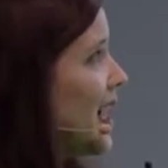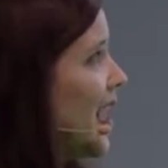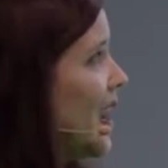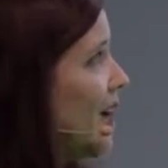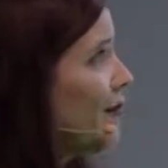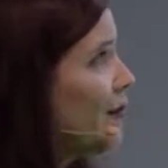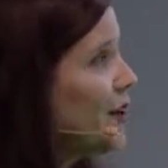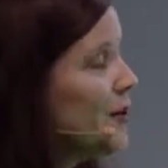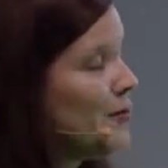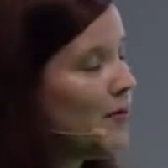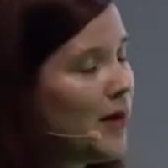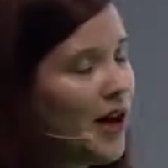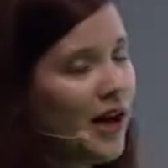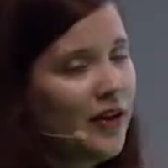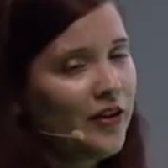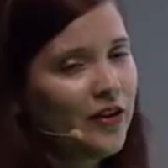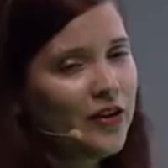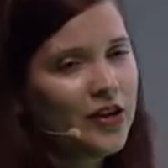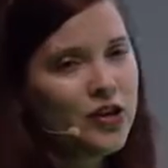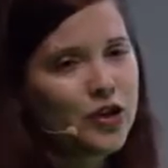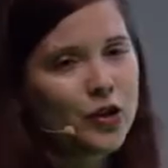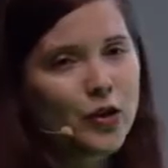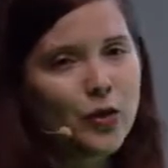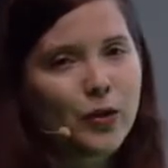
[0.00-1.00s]
every
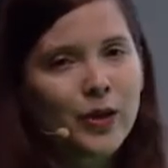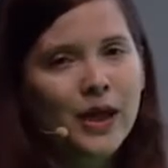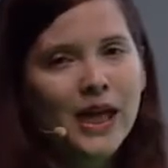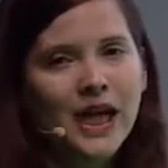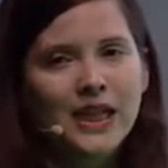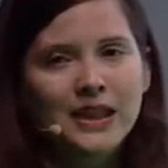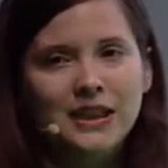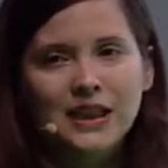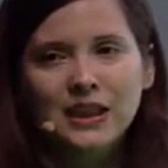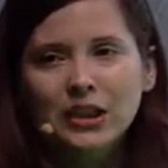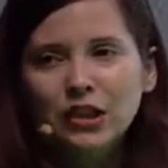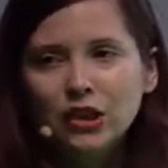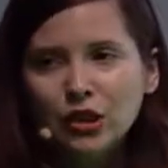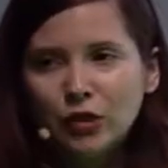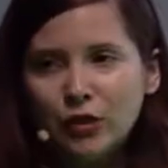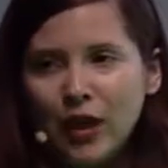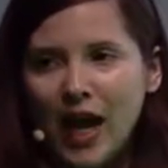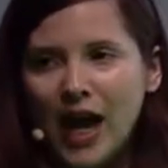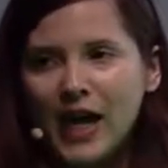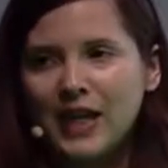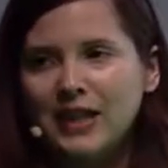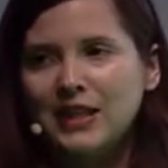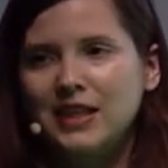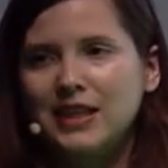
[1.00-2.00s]
month to create
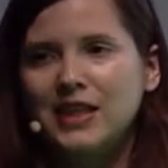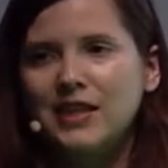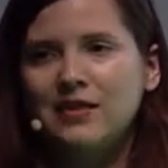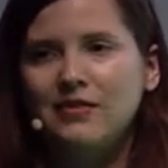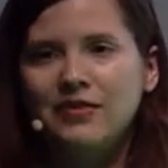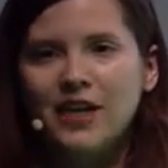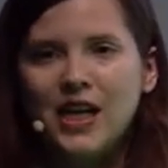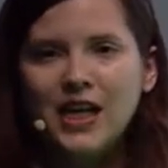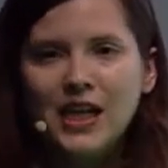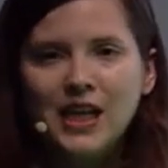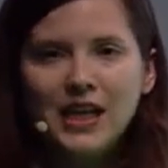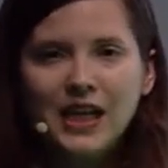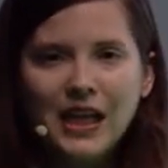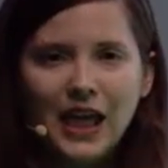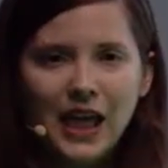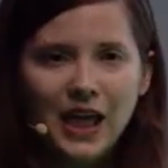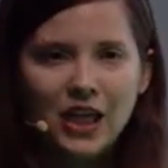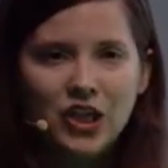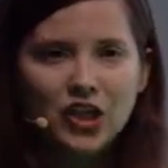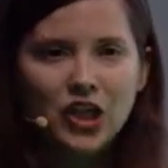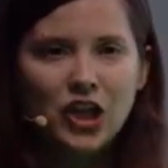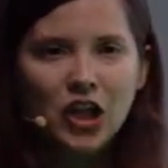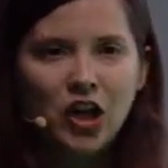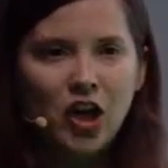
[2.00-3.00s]
interactive and engaging